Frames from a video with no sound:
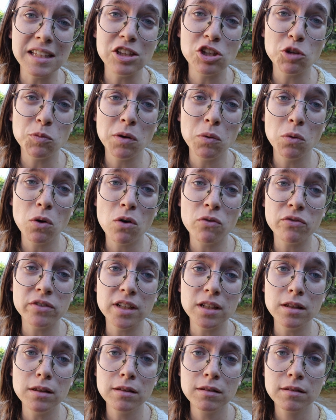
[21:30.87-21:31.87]
need to be
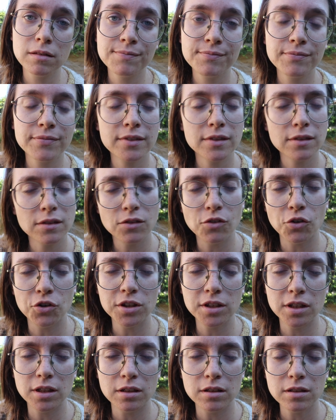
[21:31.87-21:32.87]
woven in, no
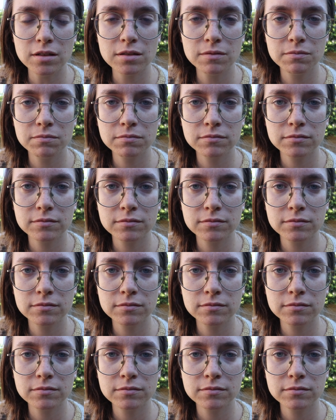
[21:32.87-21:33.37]
you didn't.